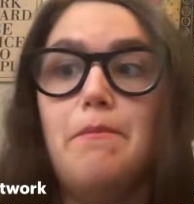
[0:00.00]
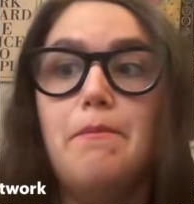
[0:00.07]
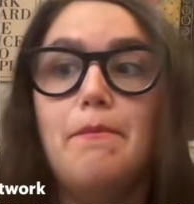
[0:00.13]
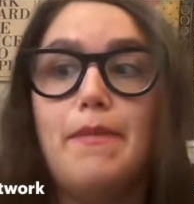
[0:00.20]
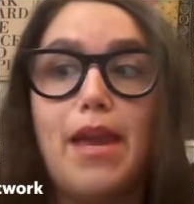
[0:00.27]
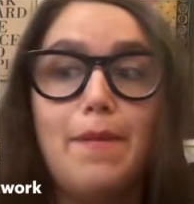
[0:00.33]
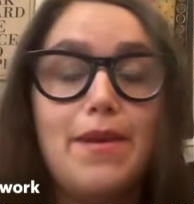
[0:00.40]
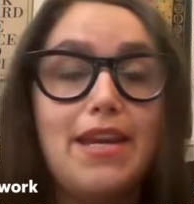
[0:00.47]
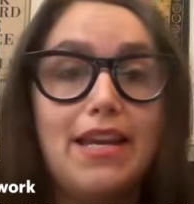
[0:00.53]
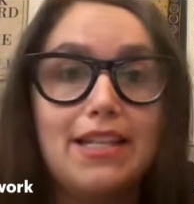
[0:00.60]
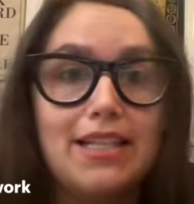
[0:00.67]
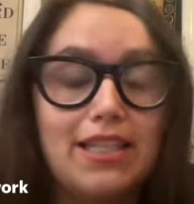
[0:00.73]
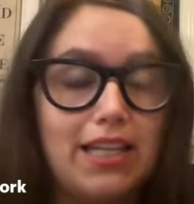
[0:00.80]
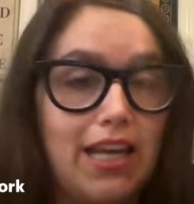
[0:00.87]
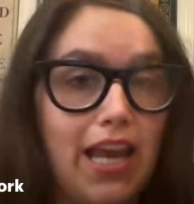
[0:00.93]
maybe
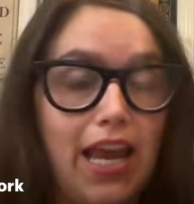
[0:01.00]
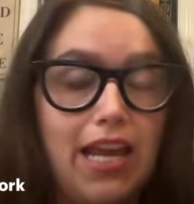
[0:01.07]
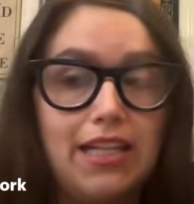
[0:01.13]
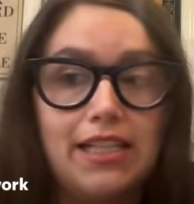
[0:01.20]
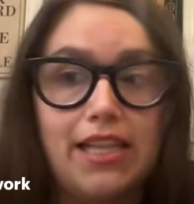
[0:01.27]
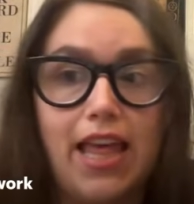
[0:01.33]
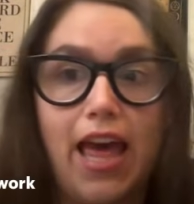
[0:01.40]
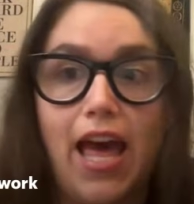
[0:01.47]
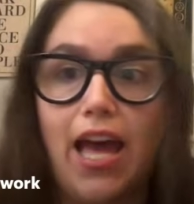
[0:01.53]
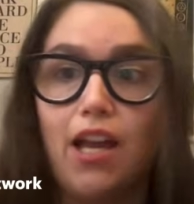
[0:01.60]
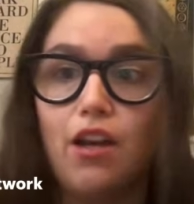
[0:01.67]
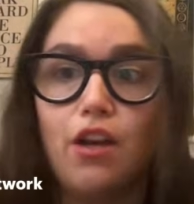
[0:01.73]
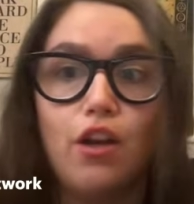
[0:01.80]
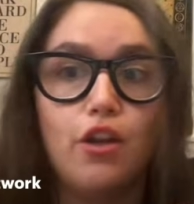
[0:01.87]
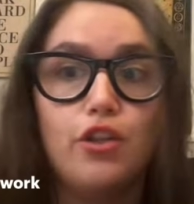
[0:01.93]
it's the case
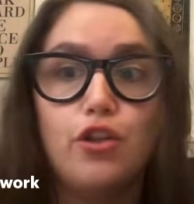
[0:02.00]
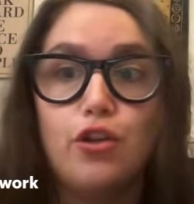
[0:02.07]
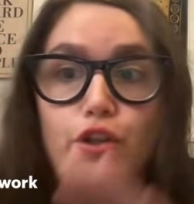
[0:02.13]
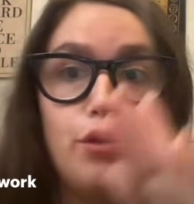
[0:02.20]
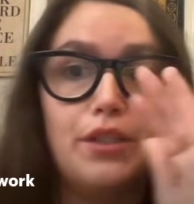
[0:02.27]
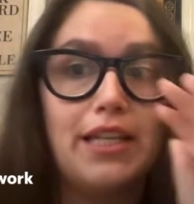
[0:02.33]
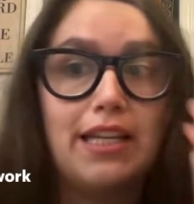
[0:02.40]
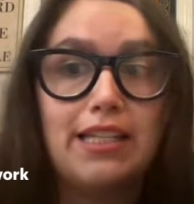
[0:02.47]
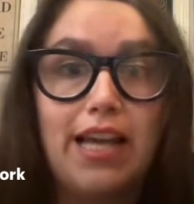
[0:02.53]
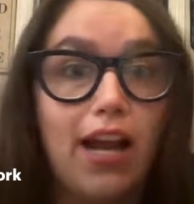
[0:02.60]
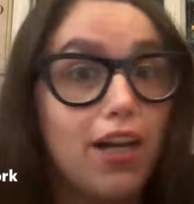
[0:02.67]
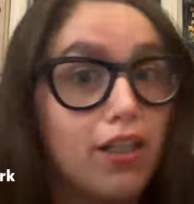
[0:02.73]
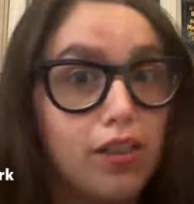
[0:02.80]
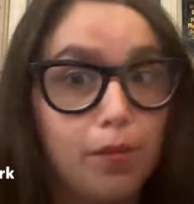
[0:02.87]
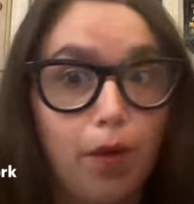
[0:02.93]
that you're using
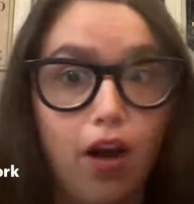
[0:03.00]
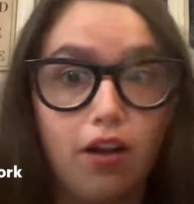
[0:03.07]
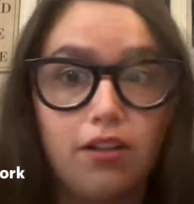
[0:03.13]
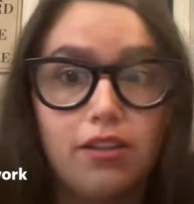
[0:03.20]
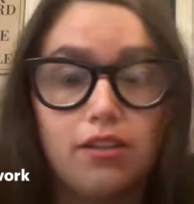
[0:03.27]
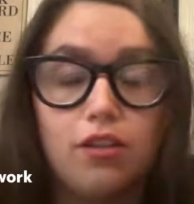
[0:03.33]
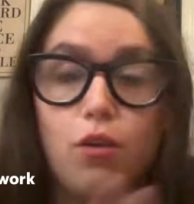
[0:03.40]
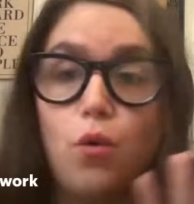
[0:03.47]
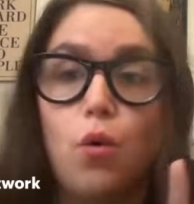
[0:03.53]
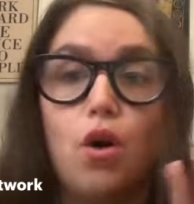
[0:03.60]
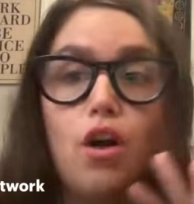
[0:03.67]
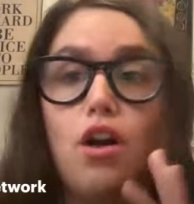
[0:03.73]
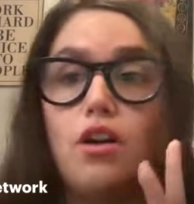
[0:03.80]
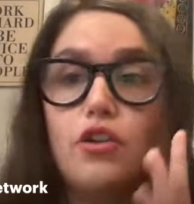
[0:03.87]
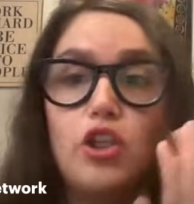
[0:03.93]
text box
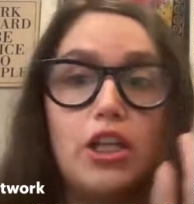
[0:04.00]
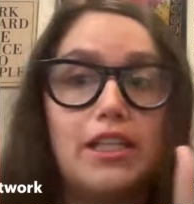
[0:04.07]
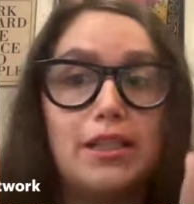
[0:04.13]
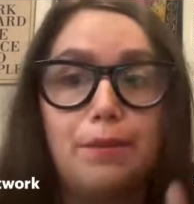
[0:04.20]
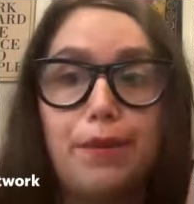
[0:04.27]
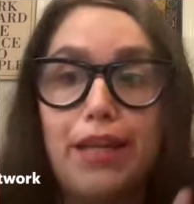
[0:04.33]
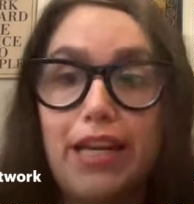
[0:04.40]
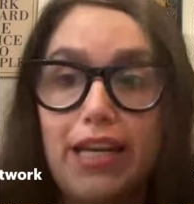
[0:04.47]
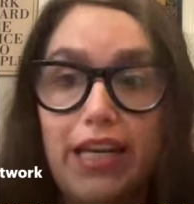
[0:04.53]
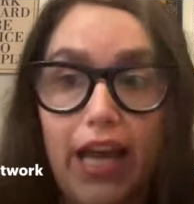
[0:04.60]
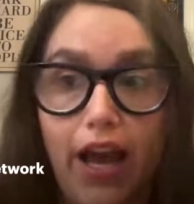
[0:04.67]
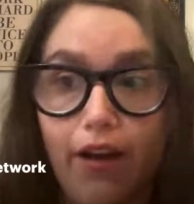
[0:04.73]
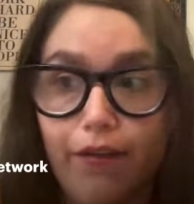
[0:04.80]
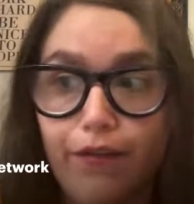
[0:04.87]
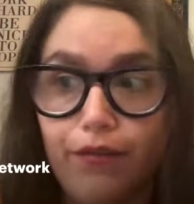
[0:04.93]
or just a
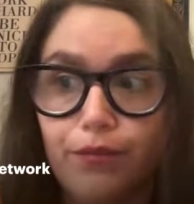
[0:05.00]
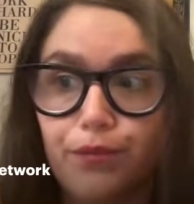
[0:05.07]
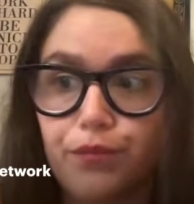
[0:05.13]
PDF,